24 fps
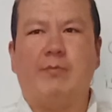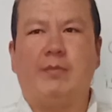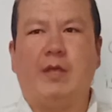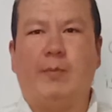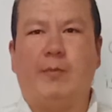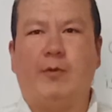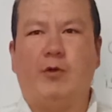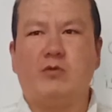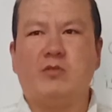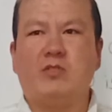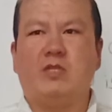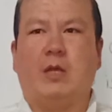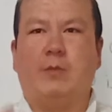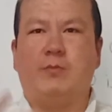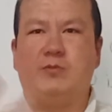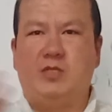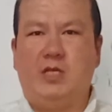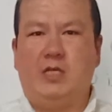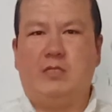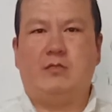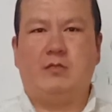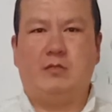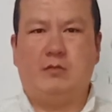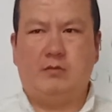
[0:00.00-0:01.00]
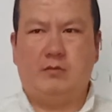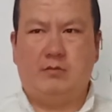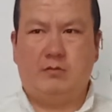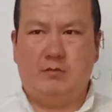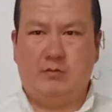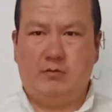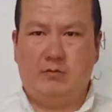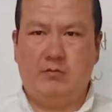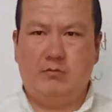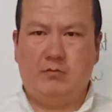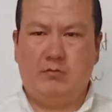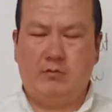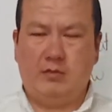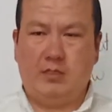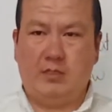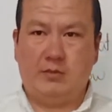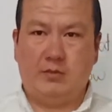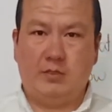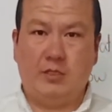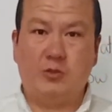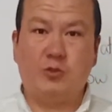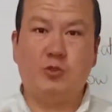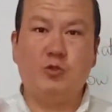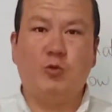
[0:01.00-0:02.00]
be about subject, you know,
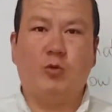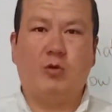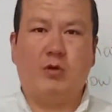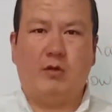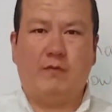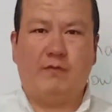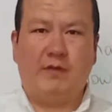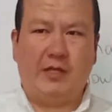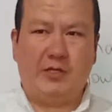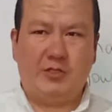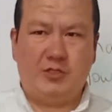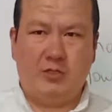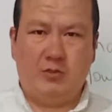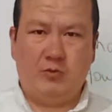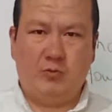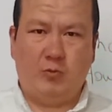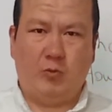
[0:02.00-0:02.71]
the doer of action